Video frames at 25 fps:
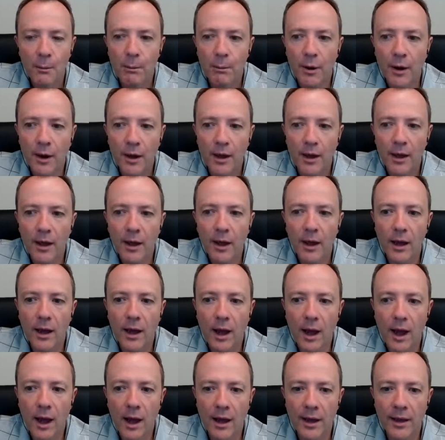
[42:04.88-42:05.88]
but
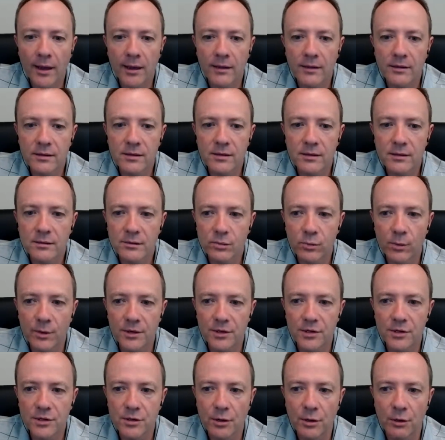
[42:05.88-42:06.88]
I
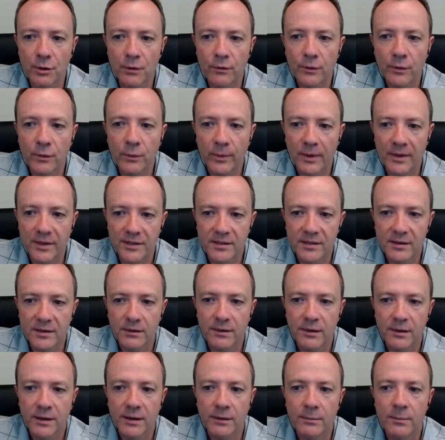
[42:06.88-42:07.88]
switched over
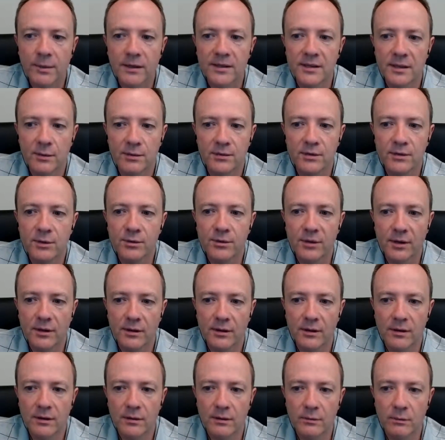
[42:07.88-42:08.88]
recently because I was using
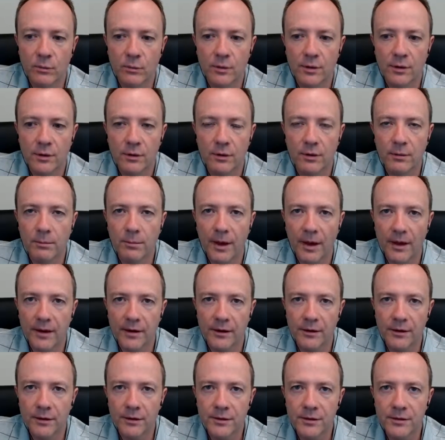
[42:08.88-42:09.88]
an, one of your
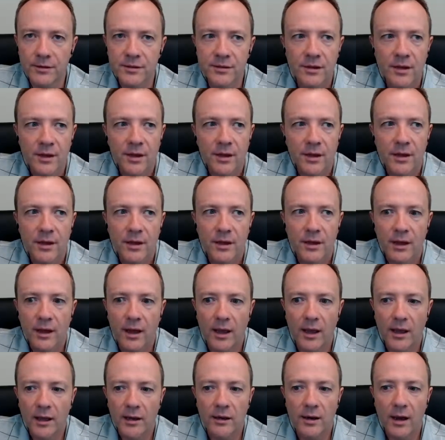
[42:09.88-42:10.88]
competitors,
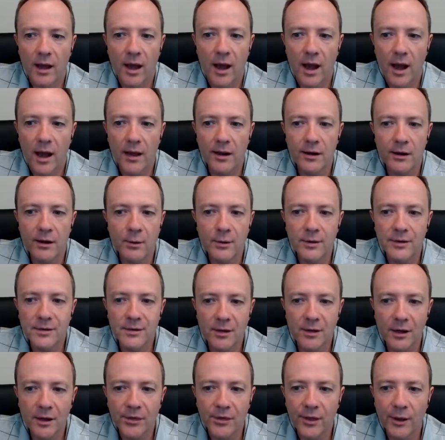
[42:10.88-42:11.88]
and I had always
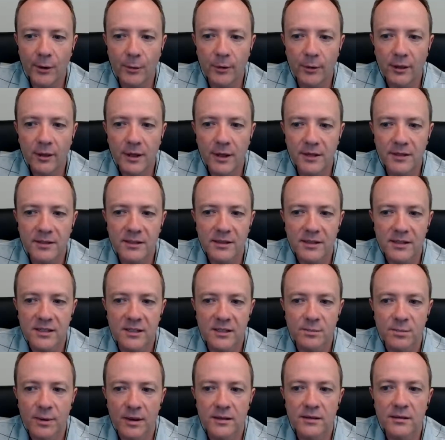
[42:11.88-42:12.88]
thought they were less
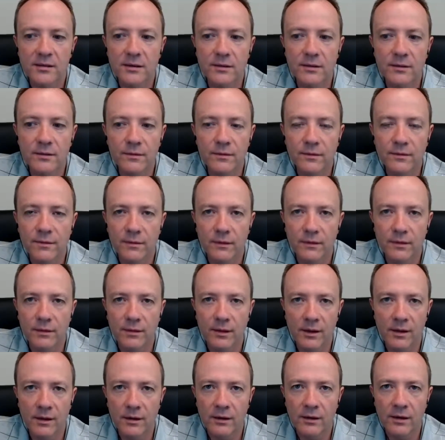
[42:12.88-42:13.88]
expensive
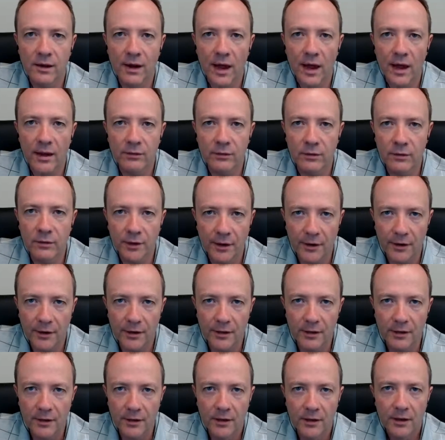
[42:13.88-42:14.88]
than
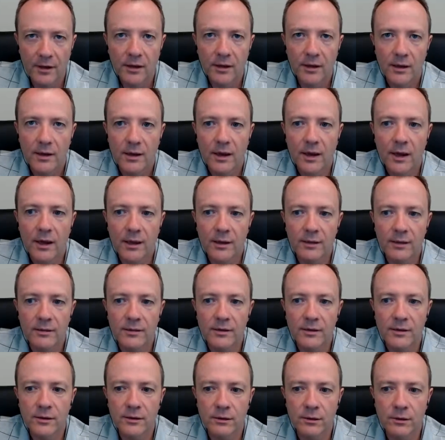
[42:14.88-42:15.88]
Avalara
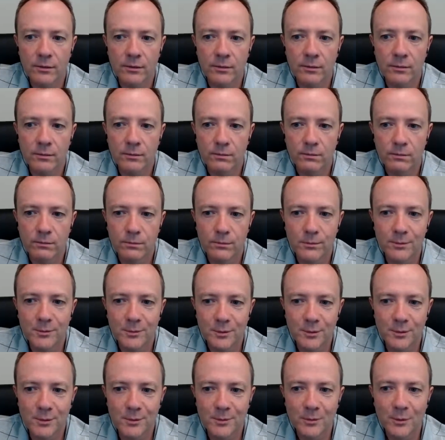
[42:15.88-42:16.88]
until you mm-hmm.
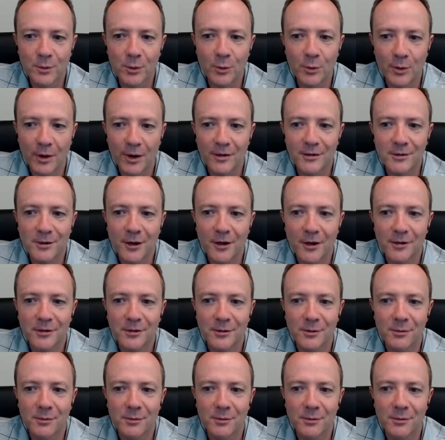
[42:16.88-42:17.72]
you and I talked